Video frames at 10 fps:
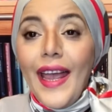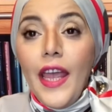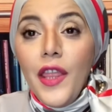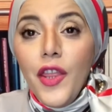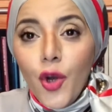
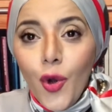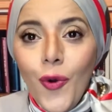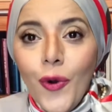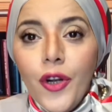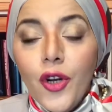In the
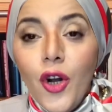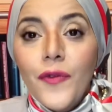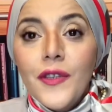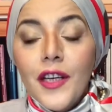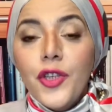core
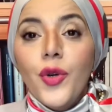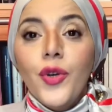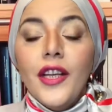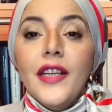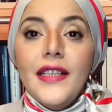of such
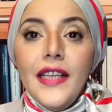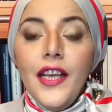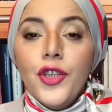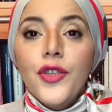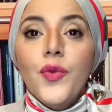
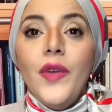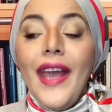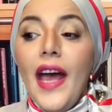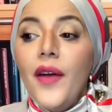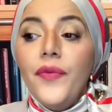organizations, we
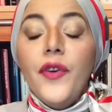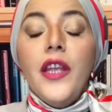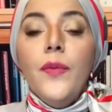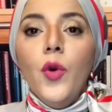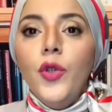have
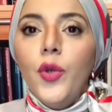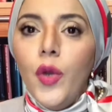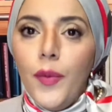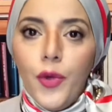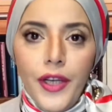remote
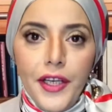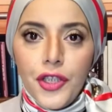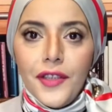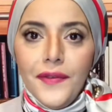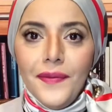
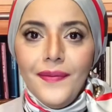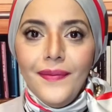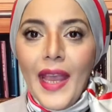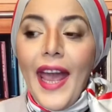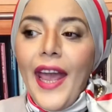collaboration,
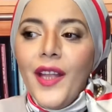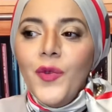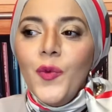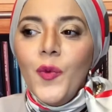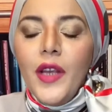
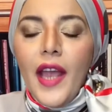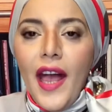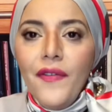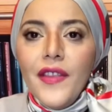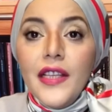and we
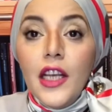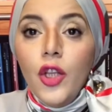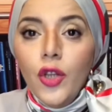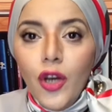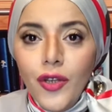have the
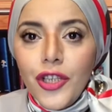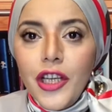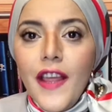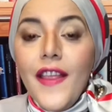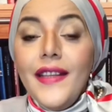
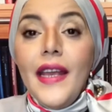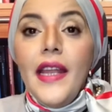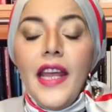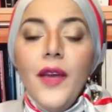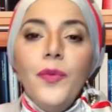technology that
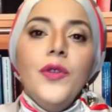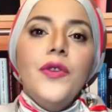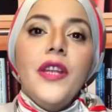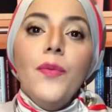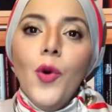enables
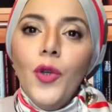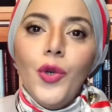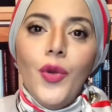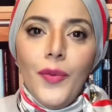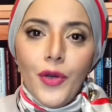remote
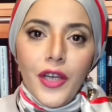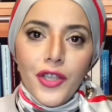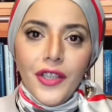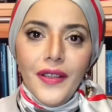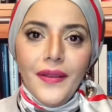collaboration.